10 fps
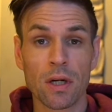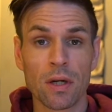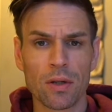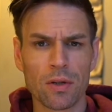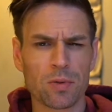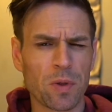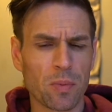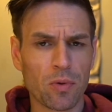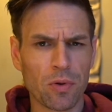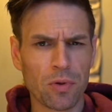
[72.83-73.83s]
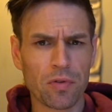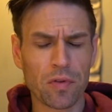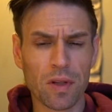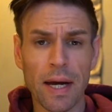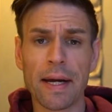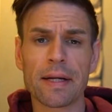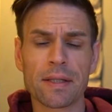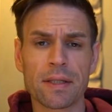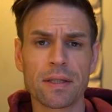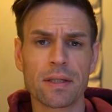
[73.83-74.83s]
those people who've
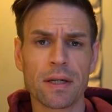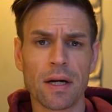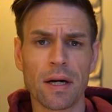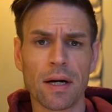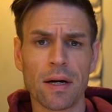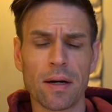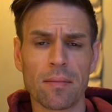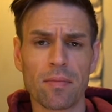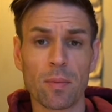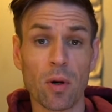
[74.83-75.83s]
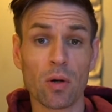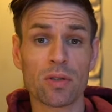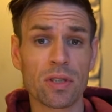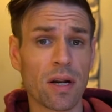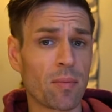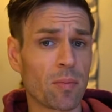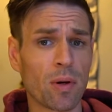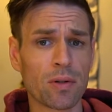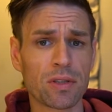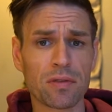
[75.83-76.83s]
liked the posts that I've been
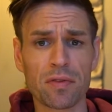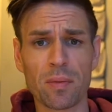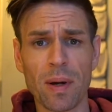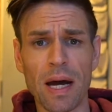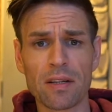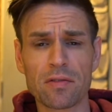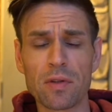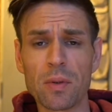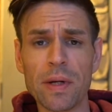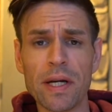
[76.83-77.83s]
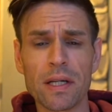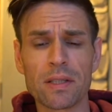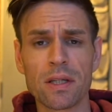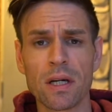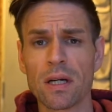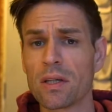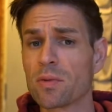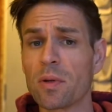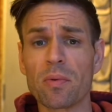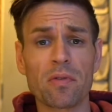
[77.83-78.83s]
posting for the past few weeks, those
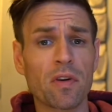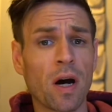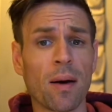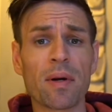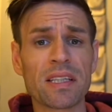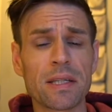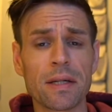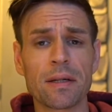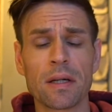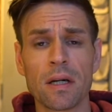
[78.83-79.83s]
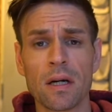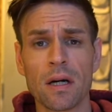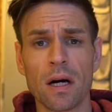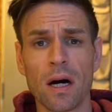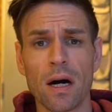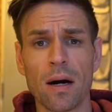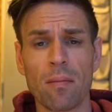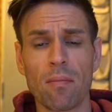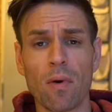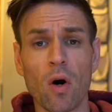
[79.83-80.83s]
people have commented.
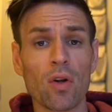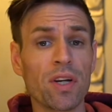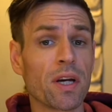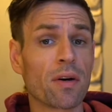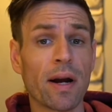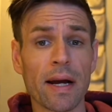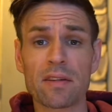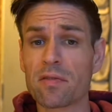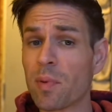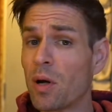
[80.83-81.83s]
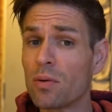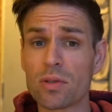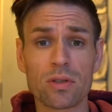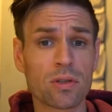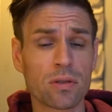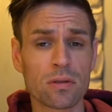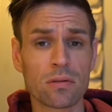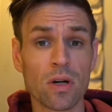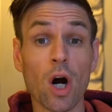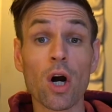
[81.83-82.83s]
All the interactive posts
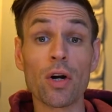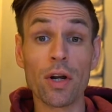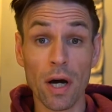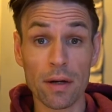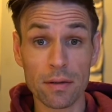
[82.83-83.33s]
are done.